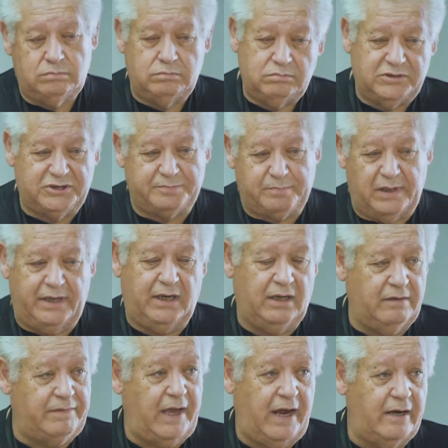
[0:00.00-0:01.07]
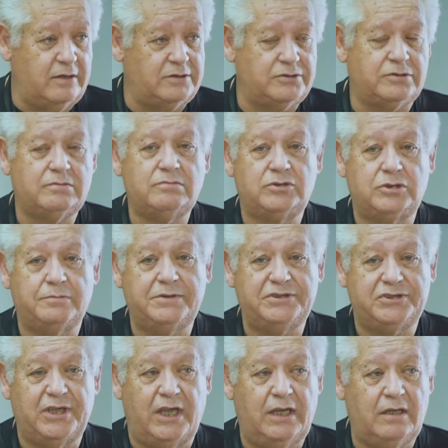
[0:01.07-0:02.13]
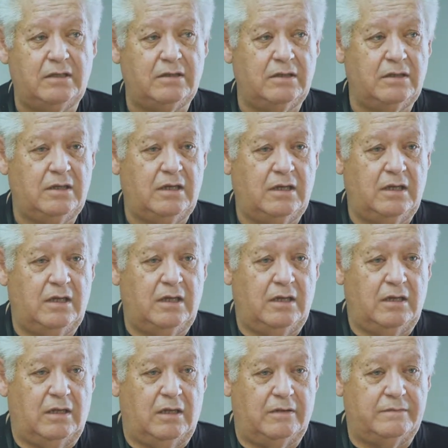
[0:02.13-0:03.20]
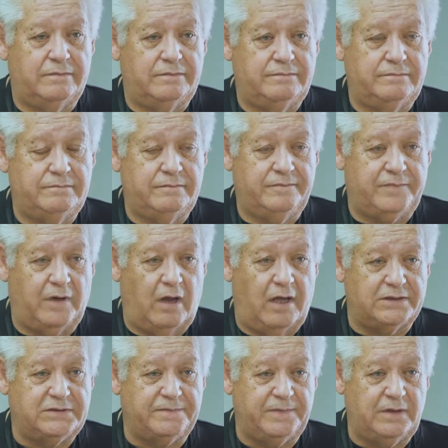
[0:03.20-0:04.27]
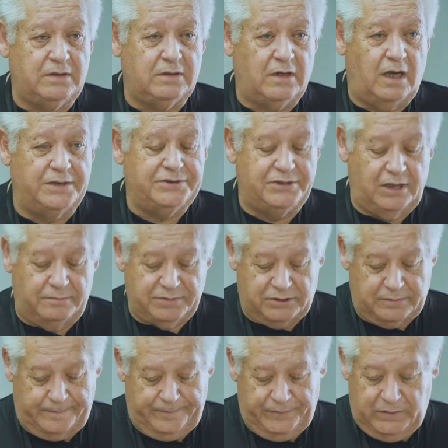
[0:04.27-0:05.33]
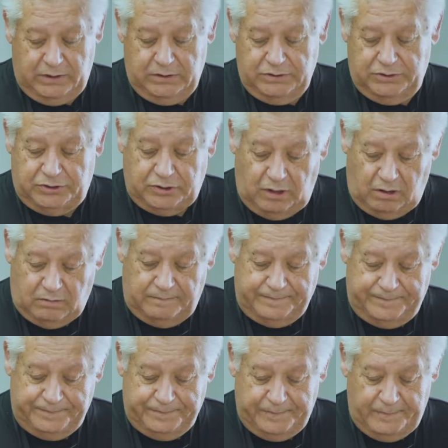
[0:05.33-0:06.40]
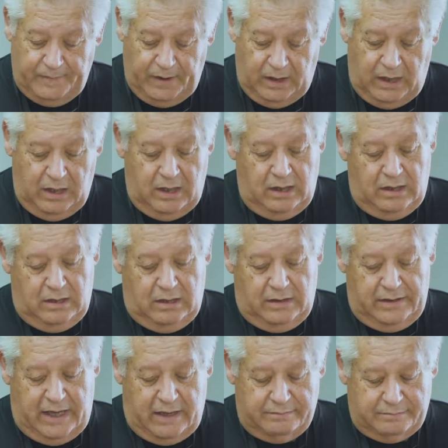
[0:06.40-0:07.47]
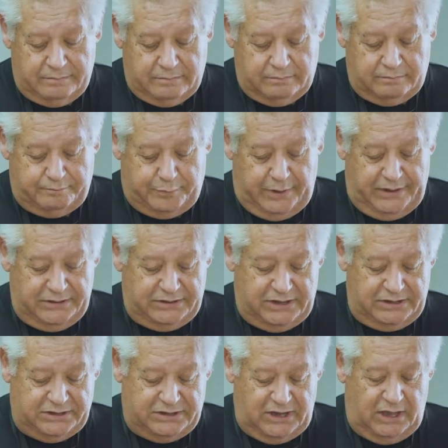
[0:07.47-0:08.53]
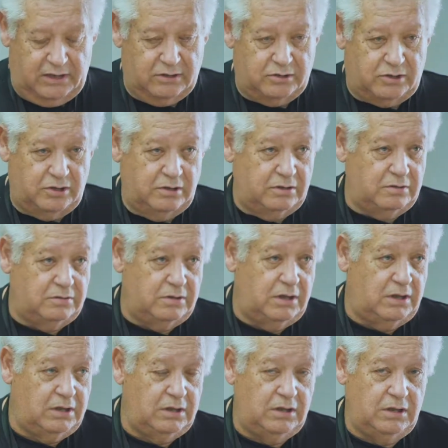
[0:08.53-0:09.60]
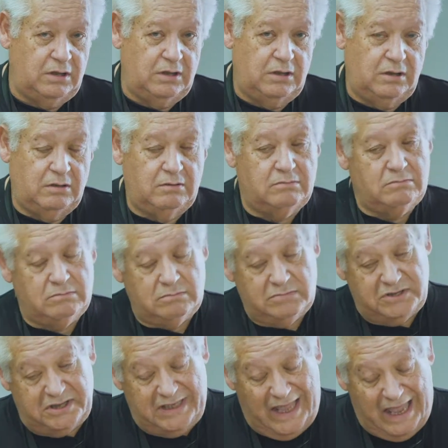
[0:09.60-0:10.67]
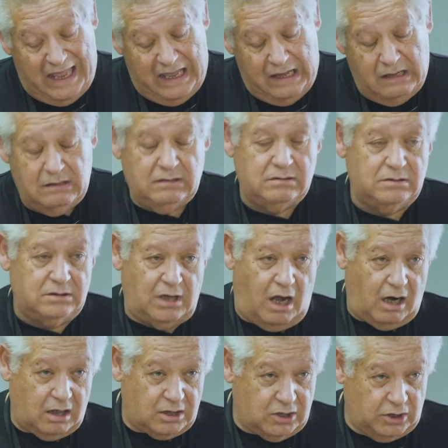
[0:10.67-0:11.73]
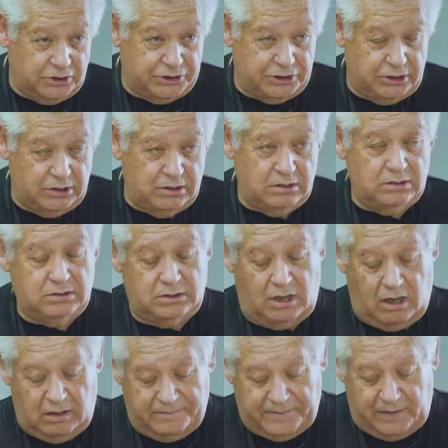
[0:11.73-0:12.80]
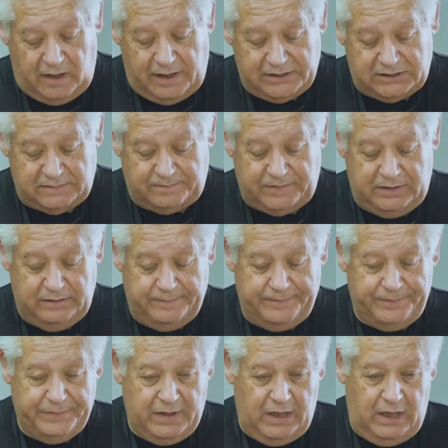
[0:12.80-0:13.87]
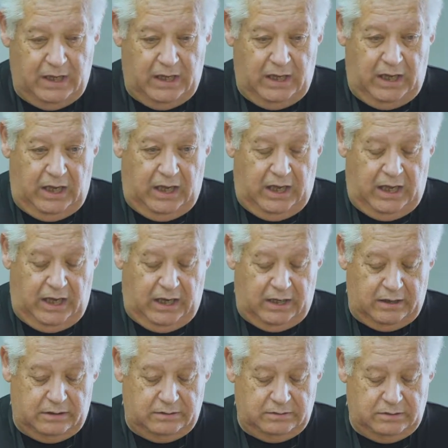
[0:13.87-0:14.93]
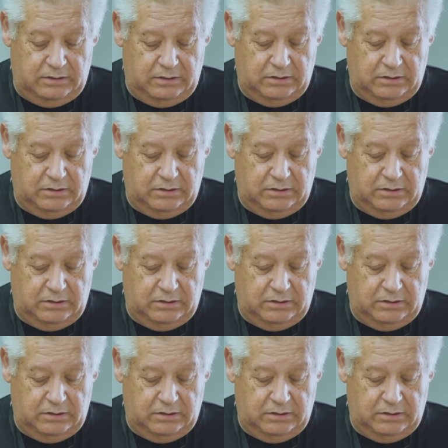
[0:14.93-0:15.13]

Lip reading: splitting of hairs, shall we say, of philosophy and concepts. So that brings us then to today, our culture, our philosophy, and